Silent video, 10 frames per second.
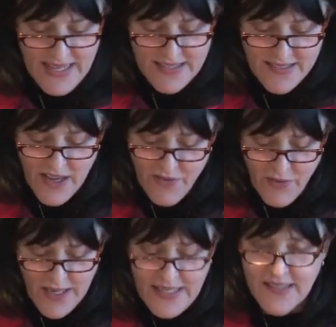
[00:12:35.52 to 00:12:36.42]

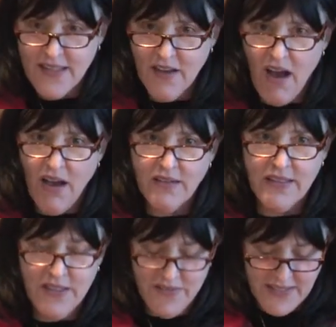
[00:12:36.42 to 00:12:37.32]
Suffering is the
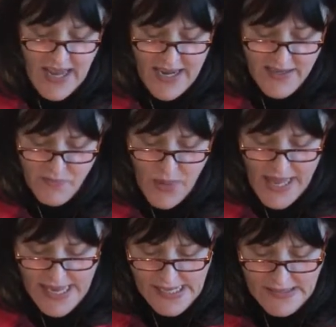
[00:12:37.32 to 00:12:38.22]
cognitive side of
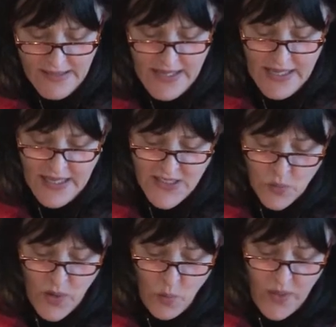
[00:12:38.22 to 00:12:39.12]
pain. It's
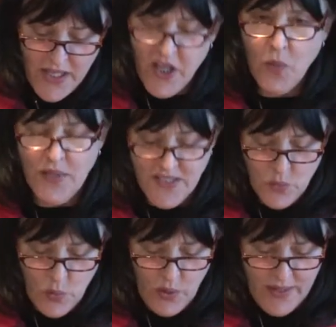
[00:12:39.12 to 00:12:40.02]
what we humans
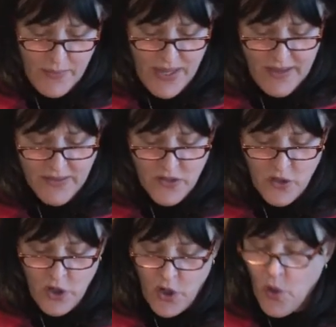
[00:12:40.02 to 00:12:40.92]
worry about.
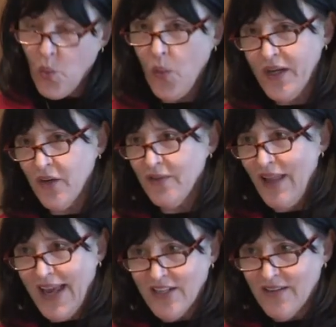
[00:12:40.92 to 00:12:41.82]
We don't
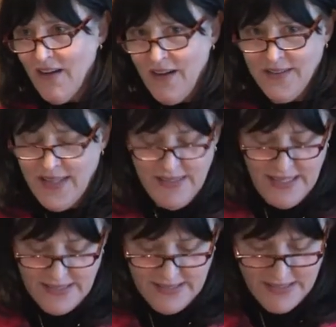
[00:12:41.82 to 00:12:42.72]
like to cause
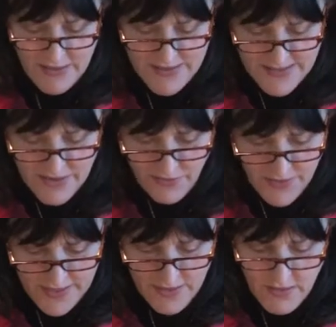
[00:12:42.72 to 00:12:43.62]
unnecessary
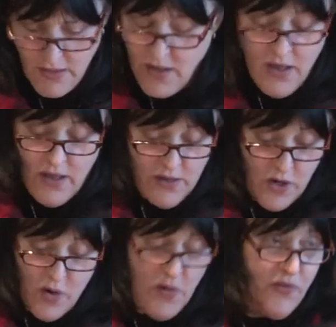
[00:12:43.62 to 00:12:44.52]
suffering.
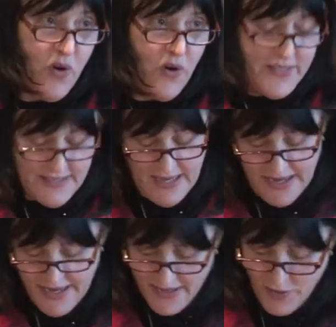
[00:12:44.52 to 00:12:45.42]
No, of course not,
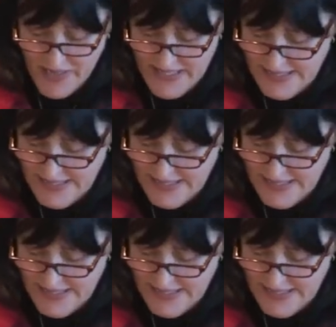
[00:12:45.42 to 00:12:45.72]
I agreed.